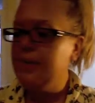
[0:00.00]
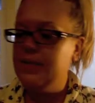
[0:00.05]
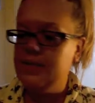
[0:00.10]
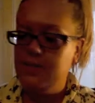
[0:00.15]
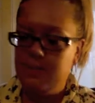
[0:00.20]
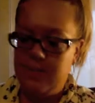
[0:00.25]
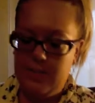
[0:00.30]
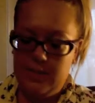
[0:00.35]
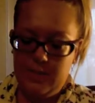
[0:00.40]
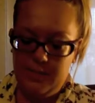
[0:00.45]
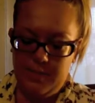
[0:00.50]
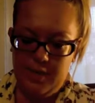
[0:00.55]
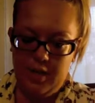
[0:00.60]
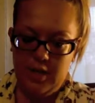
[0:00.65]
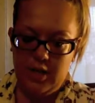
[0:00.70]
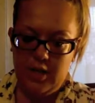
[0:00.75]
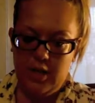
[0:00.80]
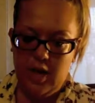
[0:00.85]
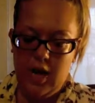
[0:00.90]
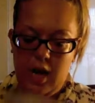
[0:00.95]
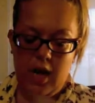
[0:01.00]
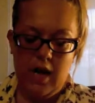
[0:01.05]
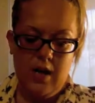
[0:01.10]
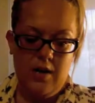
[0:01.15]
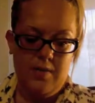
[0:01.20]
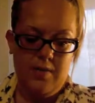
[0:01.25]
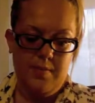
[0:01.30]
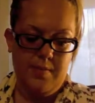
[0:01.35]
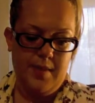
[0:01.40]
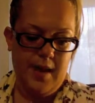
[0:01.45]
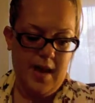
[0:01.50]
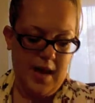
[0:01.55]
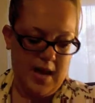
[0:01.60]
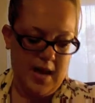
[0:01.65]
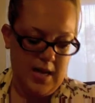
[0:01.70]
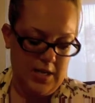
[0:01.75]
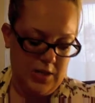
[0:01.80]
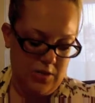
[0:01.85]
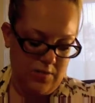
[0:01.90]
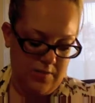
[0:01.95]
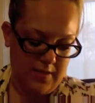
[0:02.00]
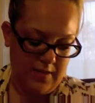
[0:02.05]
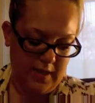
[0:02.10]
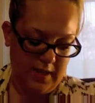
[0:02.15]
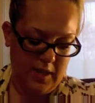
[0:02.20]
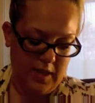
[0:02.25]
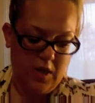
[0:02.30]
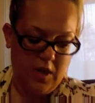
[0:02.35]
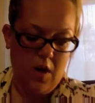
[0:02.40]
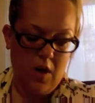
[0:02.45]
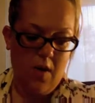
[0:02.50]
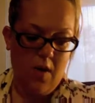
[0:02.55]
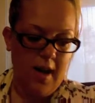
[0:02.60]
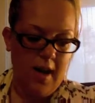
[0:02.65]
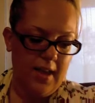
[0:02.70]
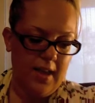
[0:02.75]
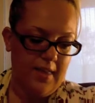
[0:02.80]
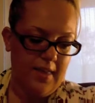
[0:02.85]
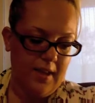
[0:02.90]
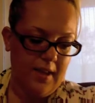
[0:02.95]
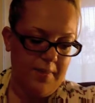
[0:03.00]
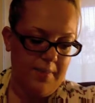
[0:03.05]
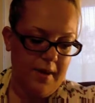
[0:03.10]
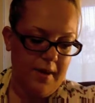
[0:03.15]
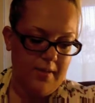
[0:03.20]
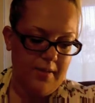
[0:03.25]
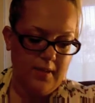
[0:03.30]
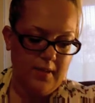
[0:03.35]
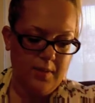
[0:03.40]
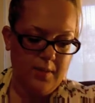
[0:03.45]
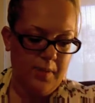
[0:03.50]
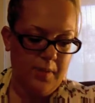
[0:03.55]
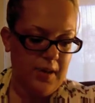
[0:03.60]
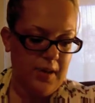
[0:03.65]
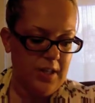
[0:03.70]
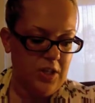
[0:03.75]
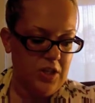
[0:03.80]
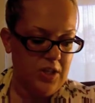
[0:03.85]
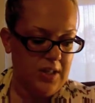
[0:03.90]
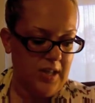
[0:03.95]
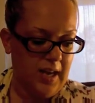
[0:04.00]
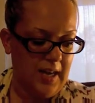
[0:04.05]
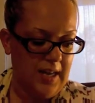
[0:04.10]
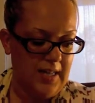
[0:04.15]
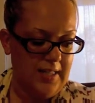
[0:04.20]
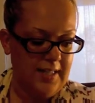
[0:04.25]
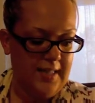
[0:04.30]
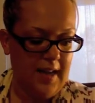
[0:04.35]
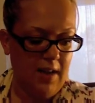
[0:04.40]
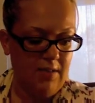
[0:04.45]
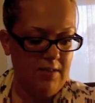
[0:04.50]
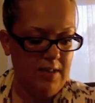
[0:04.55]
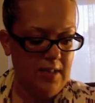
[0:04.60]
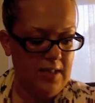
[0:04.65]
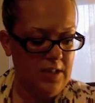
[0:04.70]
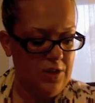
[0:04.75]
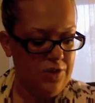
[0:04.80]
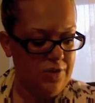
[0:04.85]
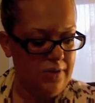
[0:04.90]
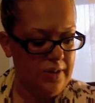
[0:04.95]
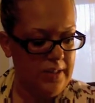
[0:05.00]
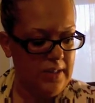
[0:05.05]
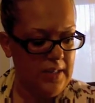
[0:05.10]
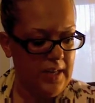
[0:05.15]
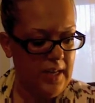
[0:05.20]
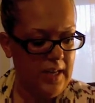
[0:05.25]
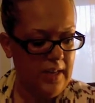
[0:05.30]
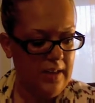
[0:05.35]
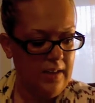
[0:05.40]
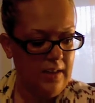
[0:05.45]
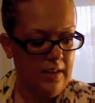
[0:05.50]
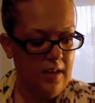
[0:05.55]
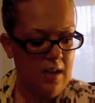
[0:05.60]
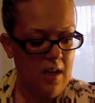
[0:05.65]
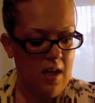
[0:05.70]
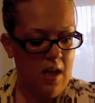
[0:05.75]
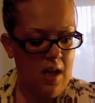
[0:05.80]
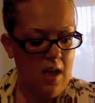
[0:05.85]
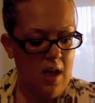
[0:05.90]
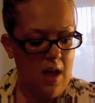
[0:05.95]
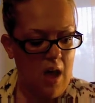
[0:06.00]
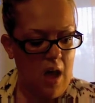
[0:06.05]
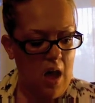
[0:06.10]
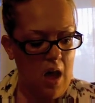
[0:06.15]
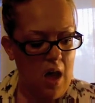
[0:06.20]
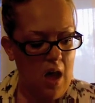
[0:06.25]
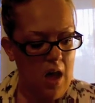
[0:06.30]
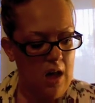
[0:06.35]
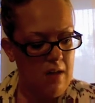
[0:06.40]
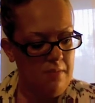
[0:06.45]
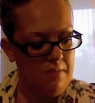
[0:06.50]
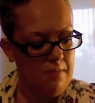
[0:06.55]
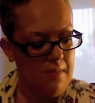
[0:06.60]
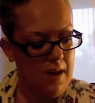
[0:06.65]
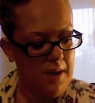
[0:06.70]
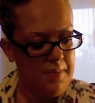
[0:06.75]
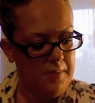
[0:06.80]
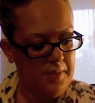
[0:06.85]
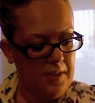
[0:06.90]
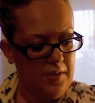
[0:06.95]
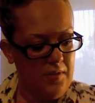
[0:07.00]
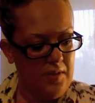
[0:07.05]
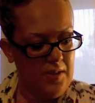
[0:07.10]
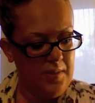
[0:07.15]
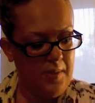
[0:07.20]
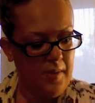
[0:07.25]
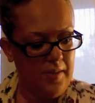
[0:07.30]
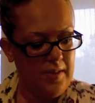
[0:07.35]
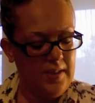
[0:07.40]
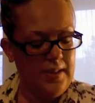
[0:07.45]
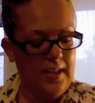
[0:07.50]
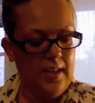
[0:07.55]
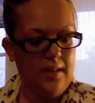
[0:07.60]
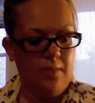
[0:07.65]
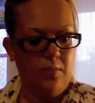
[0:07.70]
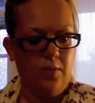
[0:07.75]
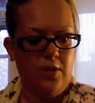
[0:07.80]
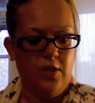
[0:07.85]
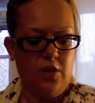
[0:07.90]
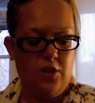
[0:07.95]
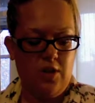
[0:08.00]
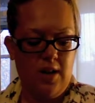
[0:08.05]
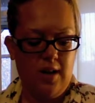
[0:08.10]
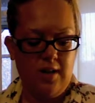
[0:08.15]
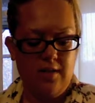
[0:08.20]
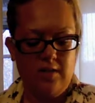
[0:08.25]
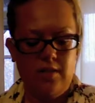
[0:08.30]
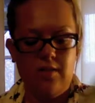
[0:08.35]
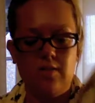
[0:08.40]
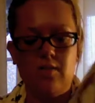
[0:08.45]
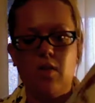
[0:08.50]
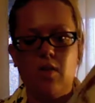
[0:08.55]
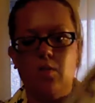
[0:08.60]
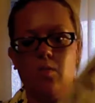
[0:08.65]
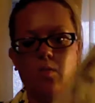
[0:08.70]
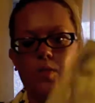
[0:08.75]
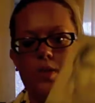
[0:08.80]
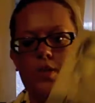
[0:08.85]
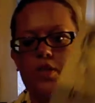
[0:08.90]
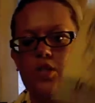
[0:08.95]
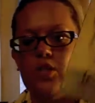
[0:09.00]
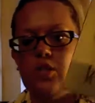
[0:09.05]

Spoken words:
up this book. I don't really know anything about this book. It just kind of sounded interesting. I believe it's about the Salem witch trials. It's called Witch